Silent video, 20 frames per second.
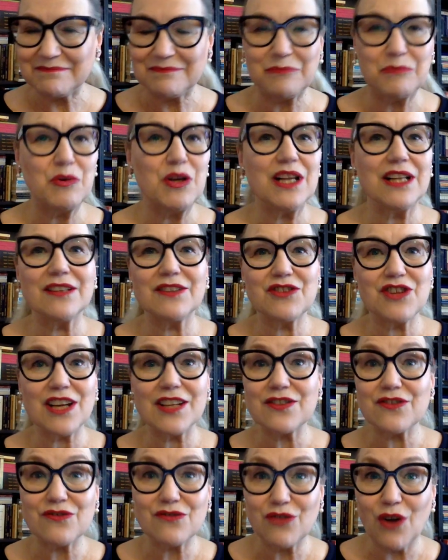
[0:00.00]
we'll
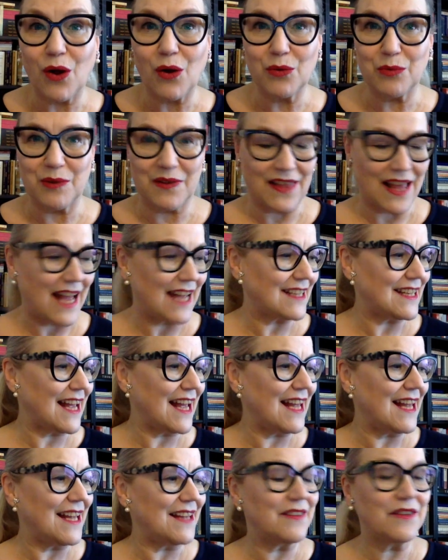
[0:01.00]
just roll with that.
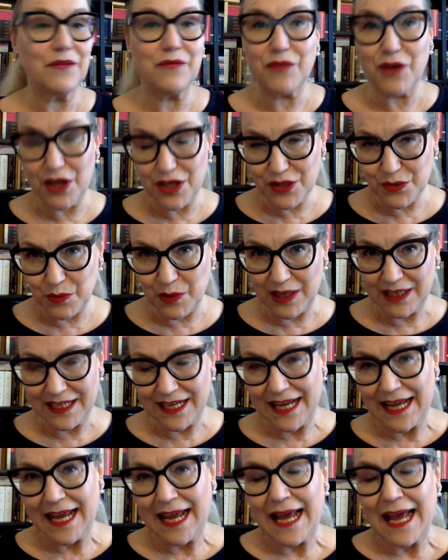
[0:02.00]
And the first one
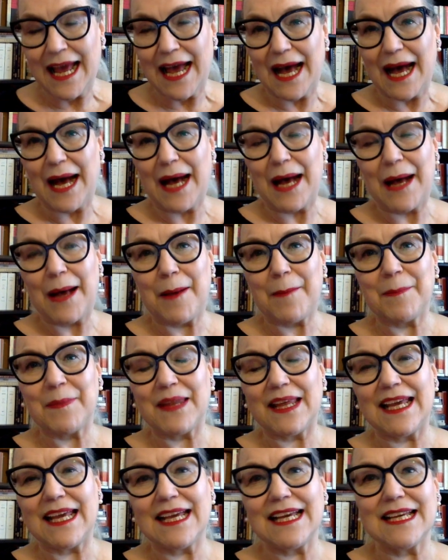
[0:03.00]
um,
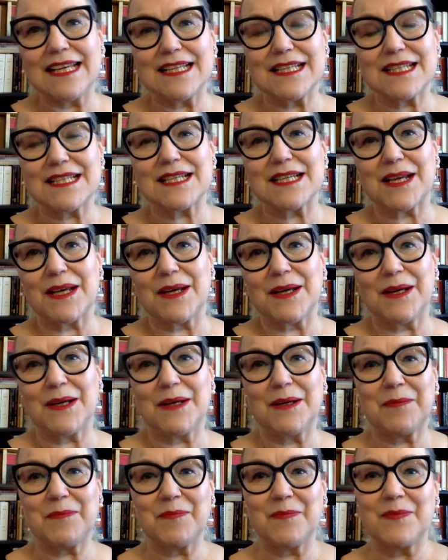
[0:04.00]
is
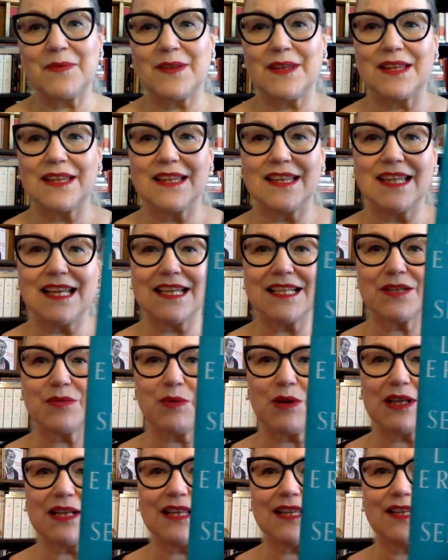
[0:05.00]
um, this one,